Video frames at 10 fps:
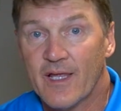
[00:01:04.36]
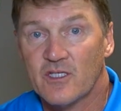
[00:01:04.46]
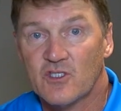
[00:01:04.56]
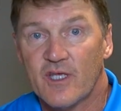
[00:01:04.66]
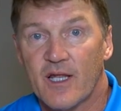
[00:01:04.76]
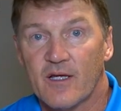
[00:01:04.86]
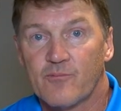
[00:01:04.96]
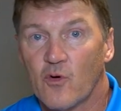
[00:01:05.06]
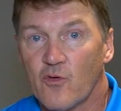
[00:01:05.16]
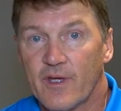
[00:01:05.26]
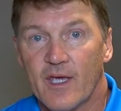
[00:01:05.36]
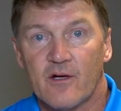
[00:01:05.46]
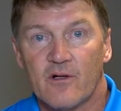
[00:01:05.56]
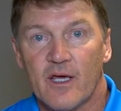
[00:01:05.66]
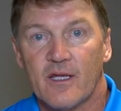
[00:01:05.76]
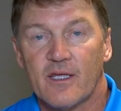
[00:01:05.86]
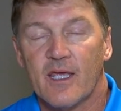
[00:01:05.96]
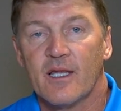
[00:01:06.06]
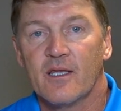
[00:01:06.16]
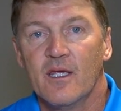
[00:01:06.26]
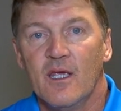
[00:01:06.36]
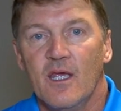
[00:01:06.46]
anesthetic, procaine or lidocaine,